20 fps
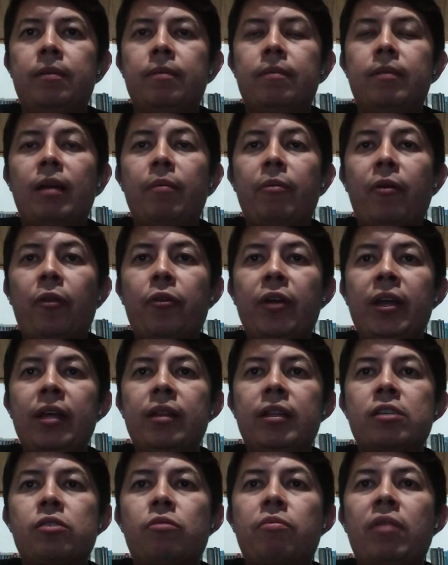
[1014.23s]
number 3,
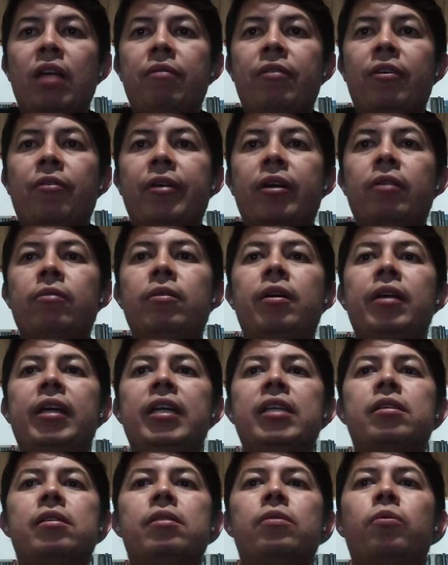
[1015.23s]
describe a regular
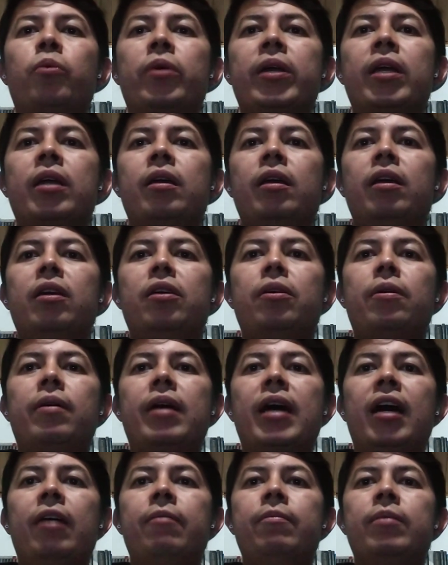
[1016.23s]
Easter week in your
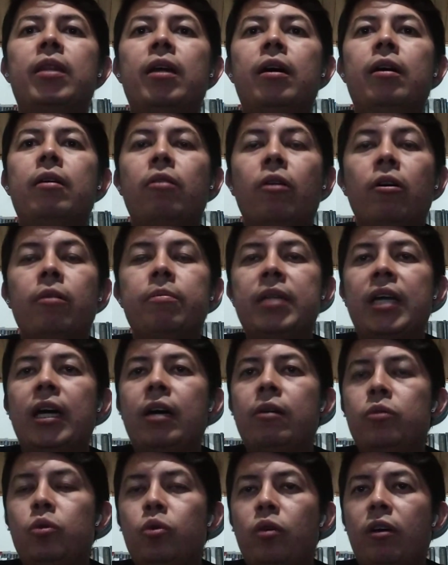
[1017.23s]

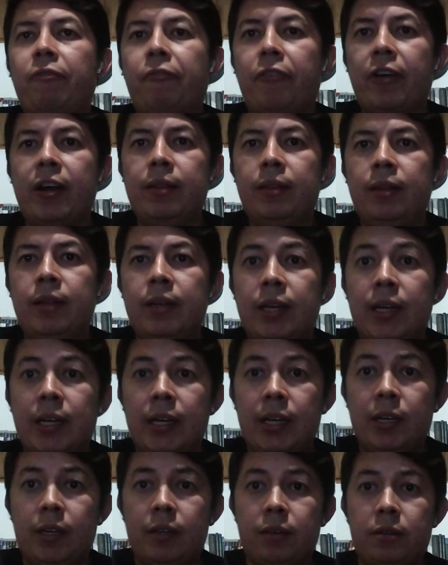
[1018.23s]
hometown to a friend.
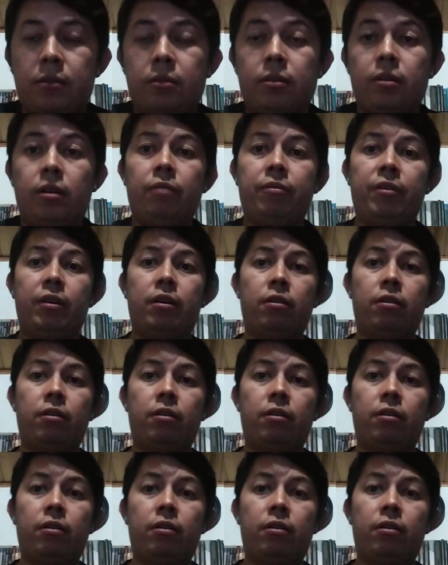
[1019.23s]
So if